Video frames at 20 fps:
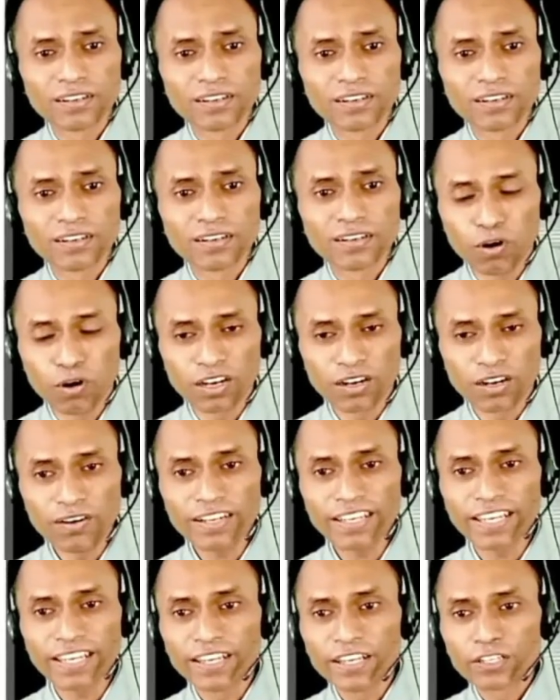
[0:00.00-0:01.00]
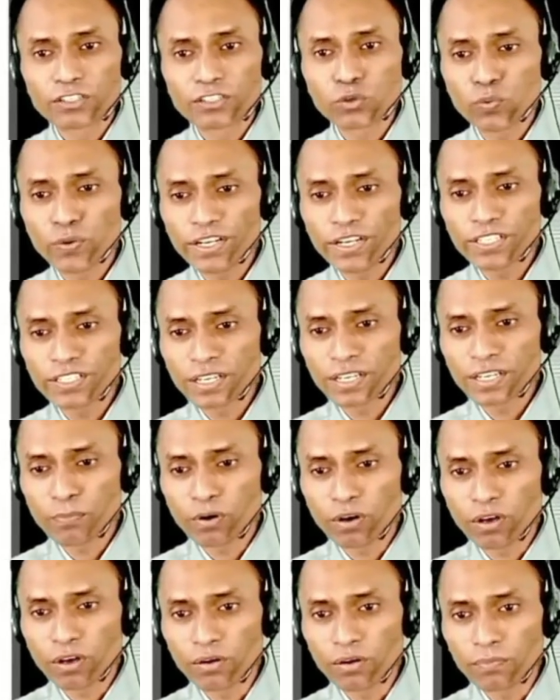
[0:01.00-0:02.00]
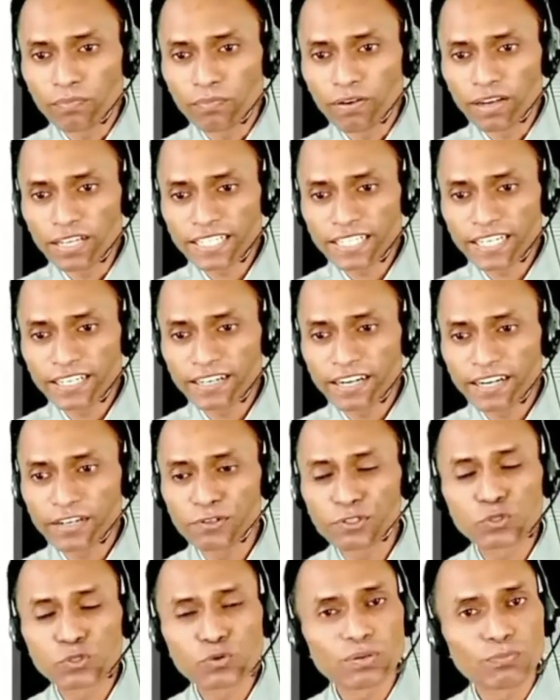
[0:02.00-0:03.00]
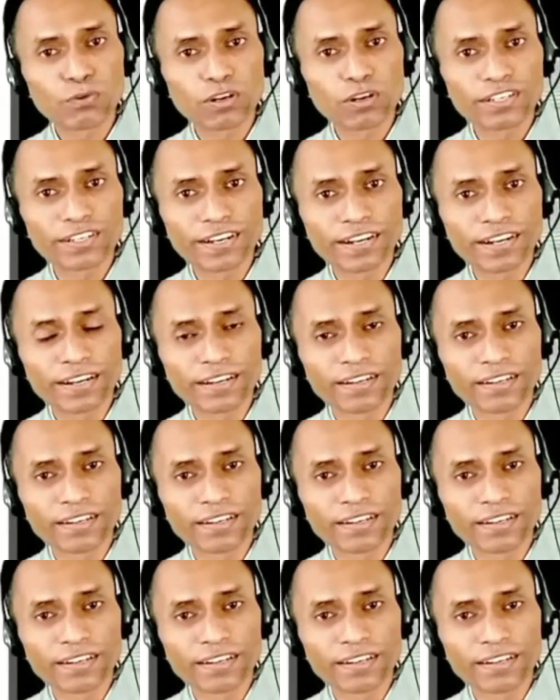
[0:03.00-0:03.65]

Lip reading: Ball. Okay. So what is the ball? First, second, third. Which one ball here?